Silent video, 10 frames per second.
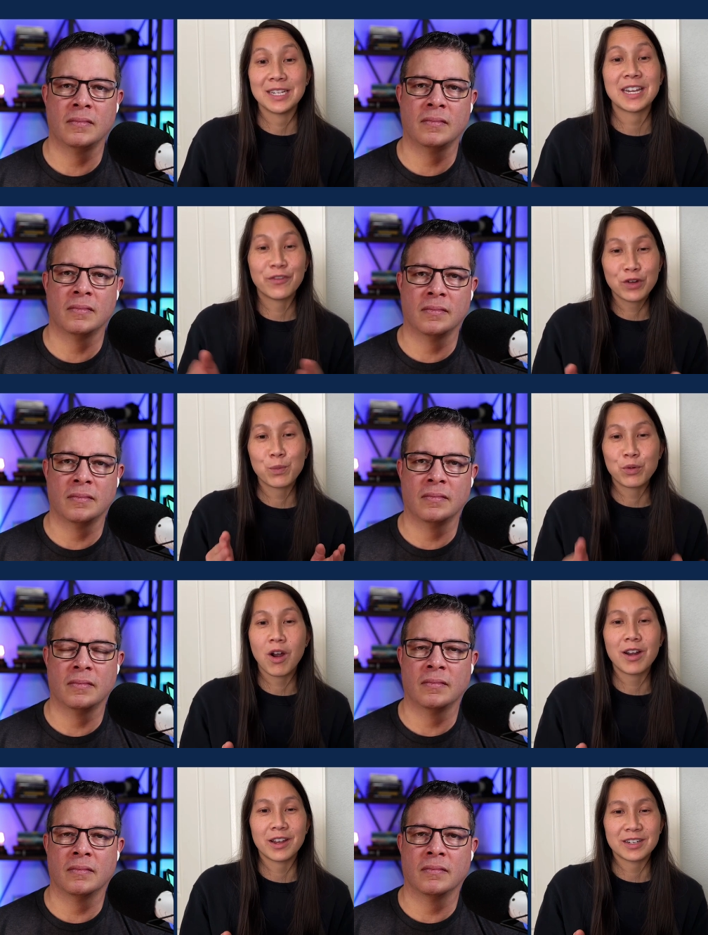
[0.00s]
Speaker 1: It's every
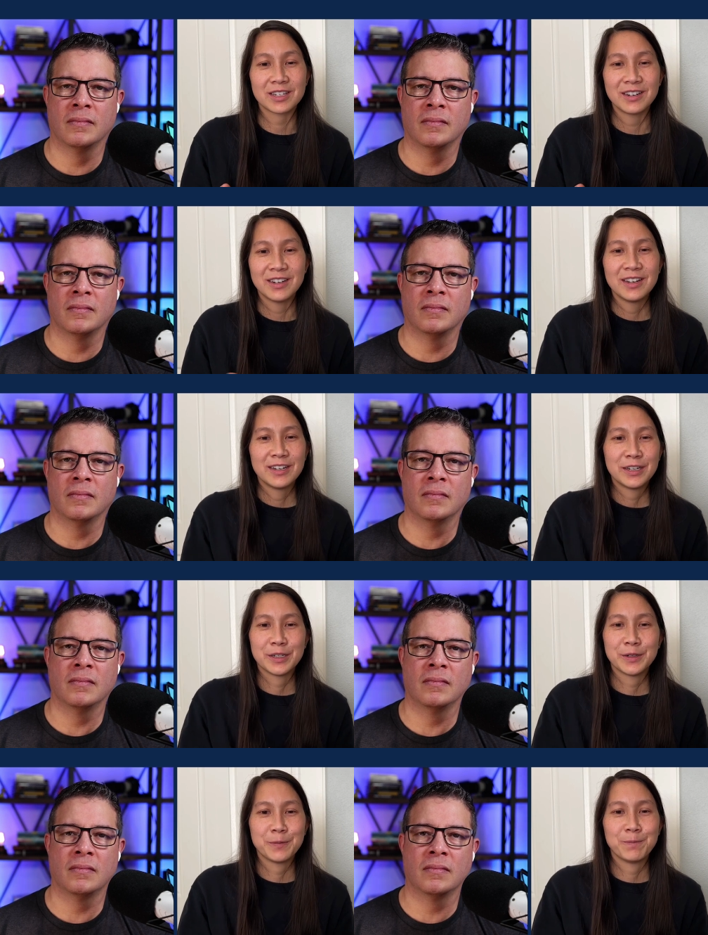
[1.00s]
product.
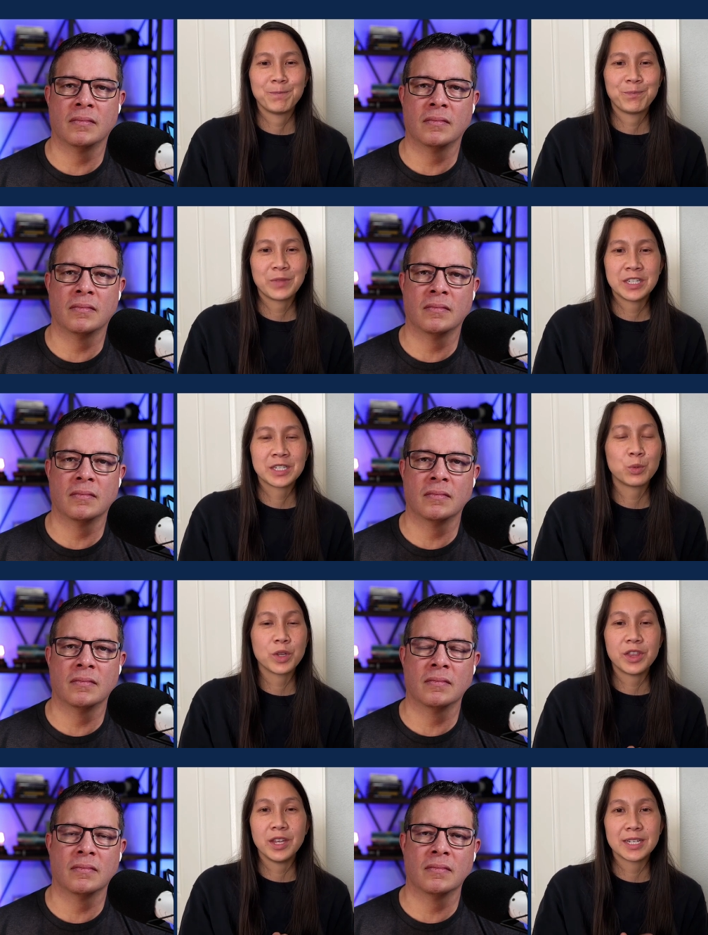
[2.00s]
Um, just
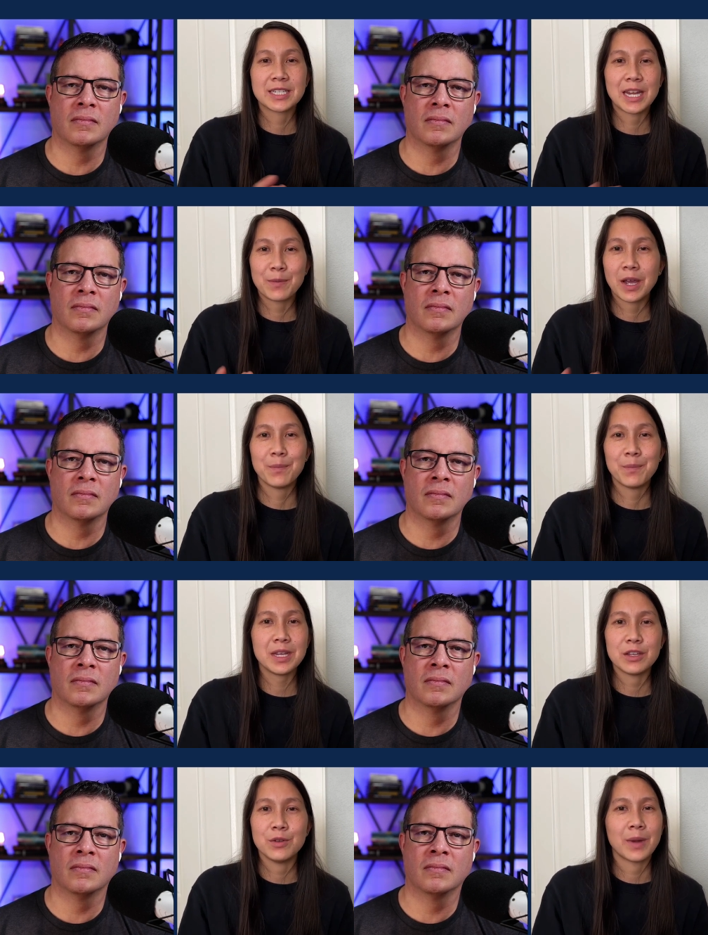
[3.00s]
within the same
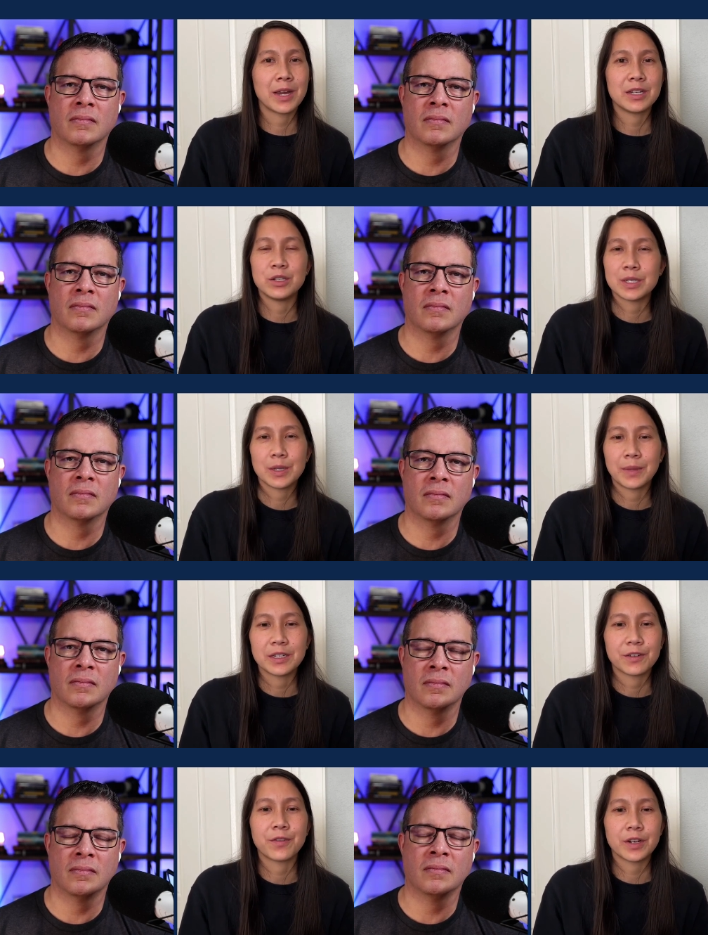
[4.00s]
company, you might do something
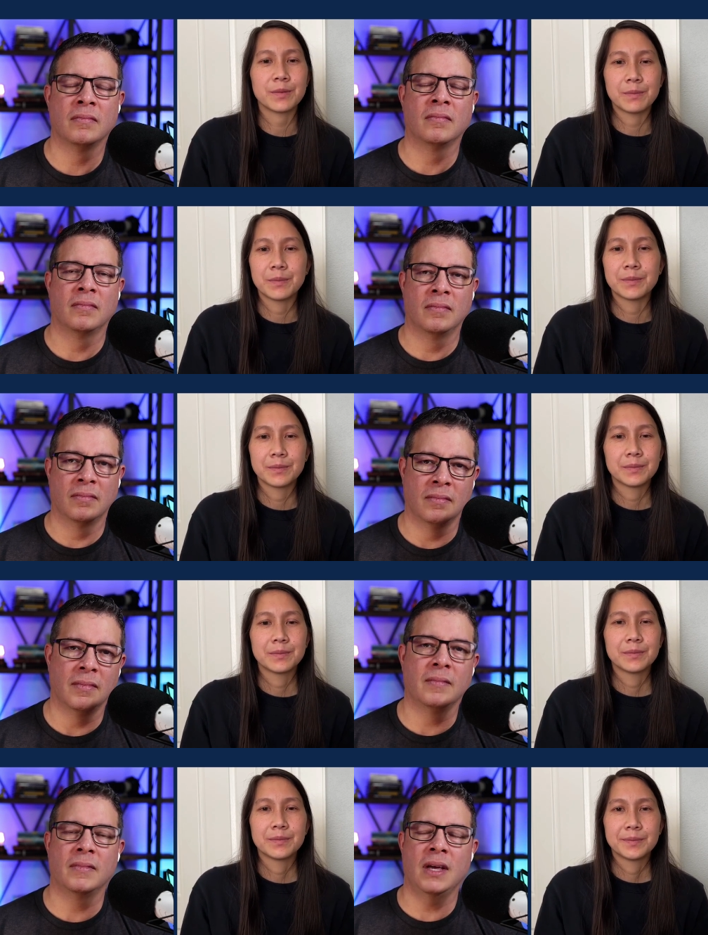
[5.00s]
different.
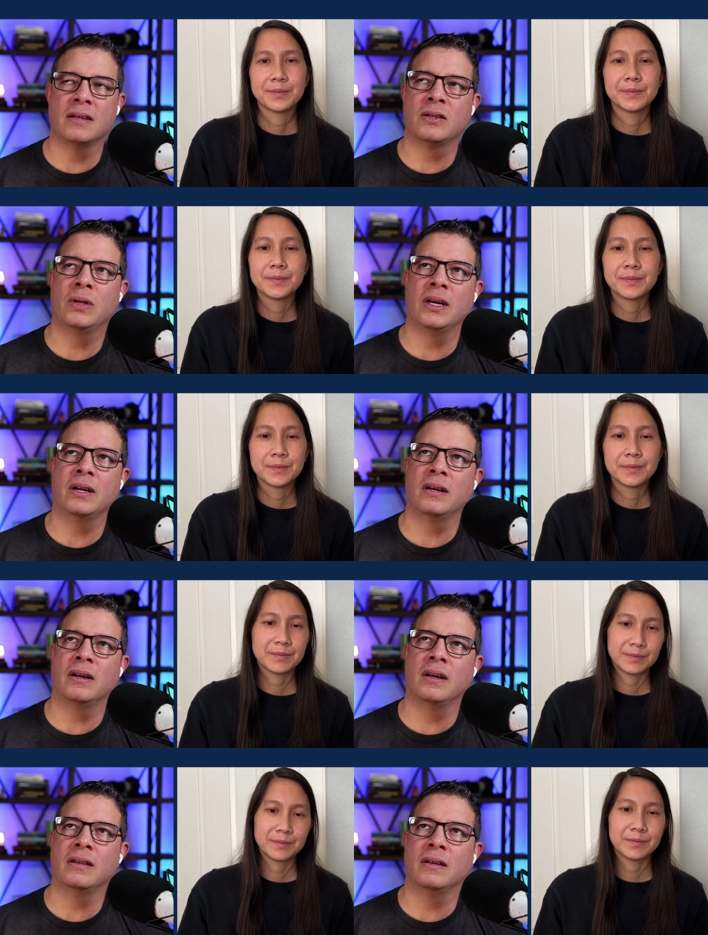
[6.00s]
Speaker 2: Yeah. So that
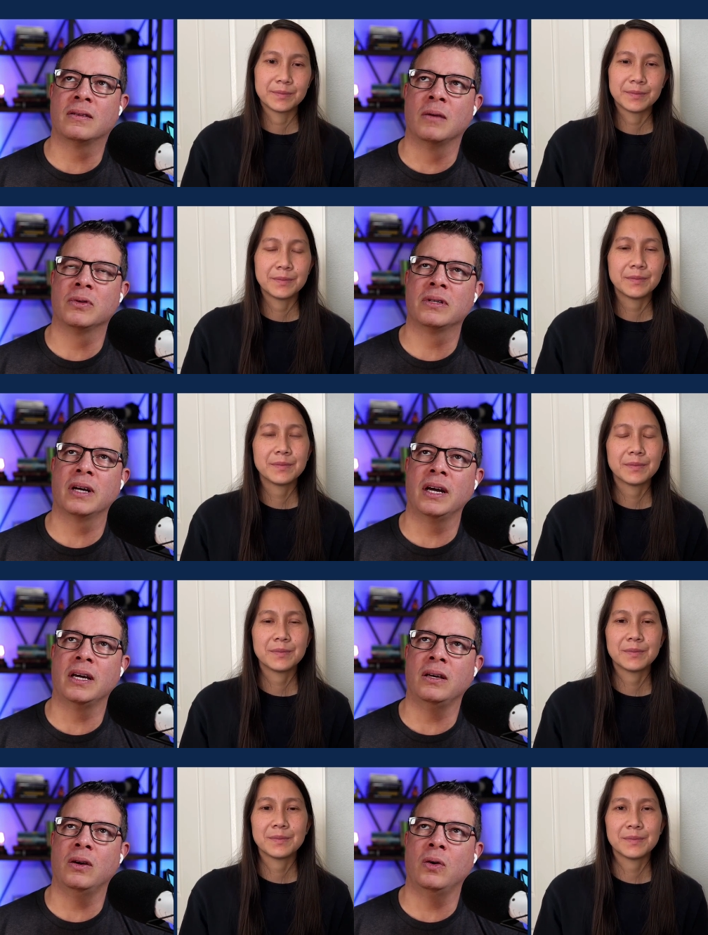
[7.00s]
it, it's almost
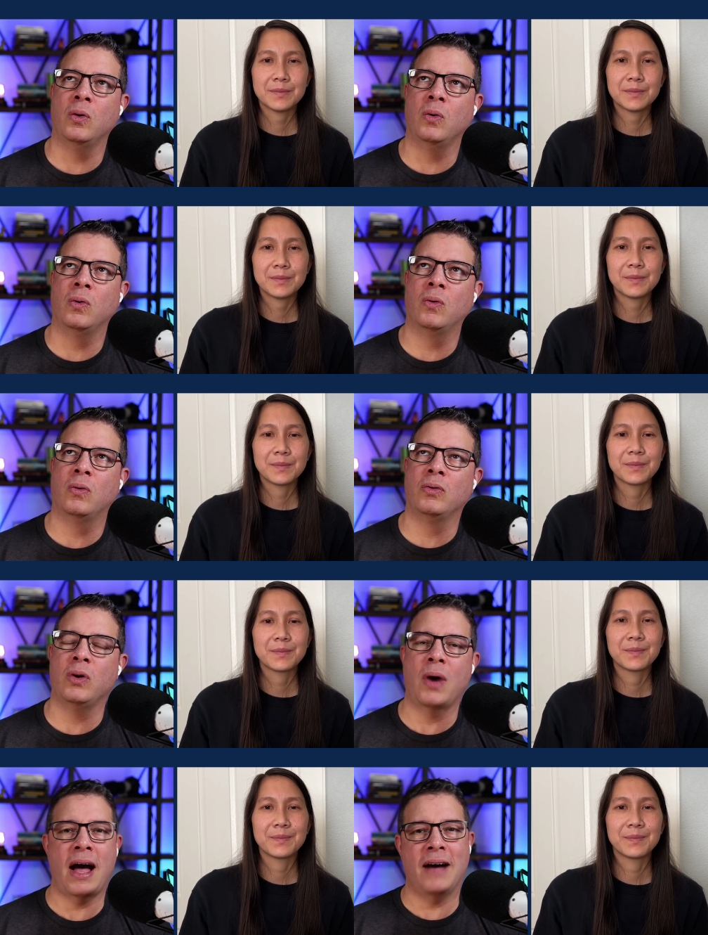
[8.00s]
like you, you
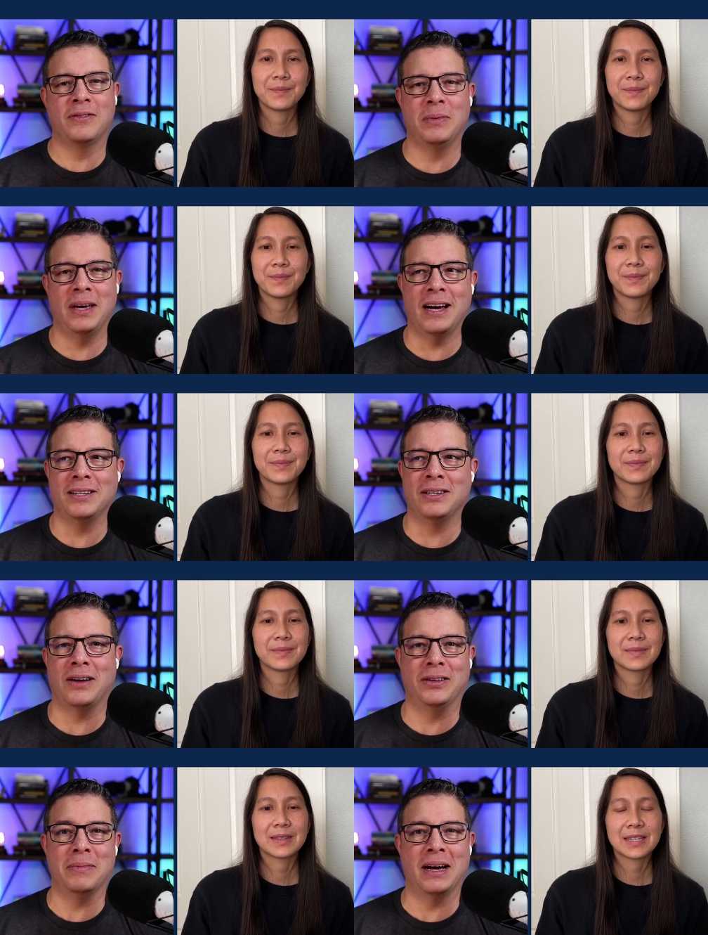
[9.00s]
have to be agile
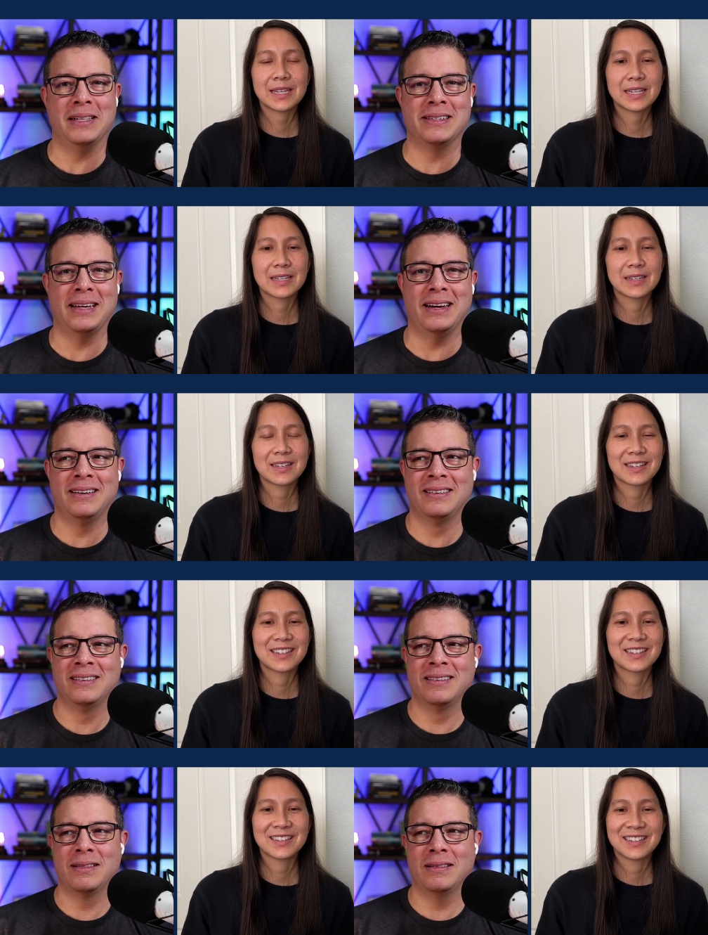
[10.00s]
in mindset
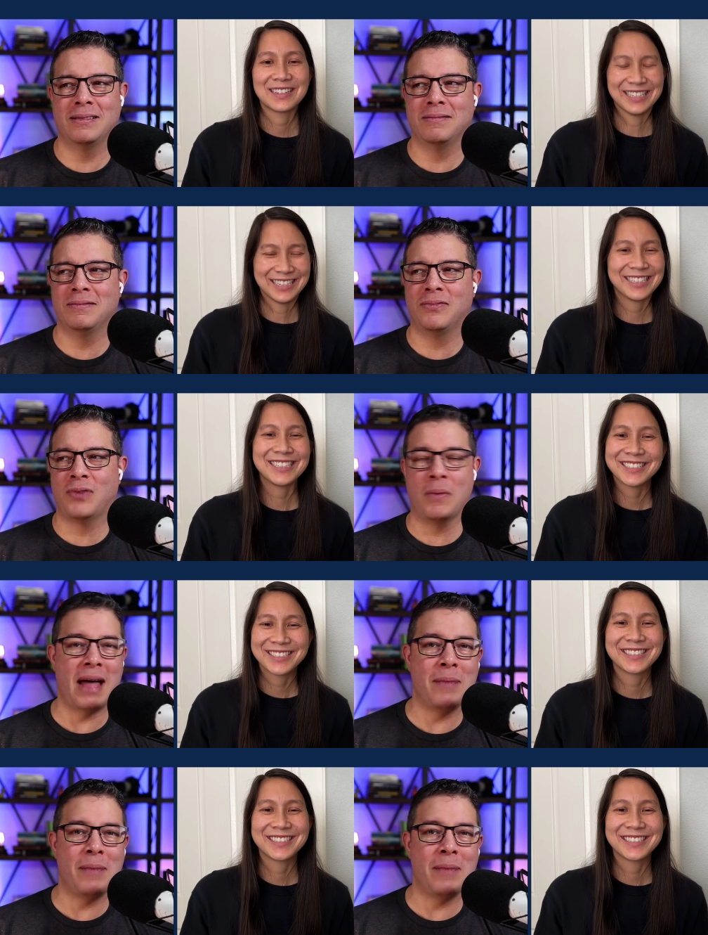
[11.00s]
from that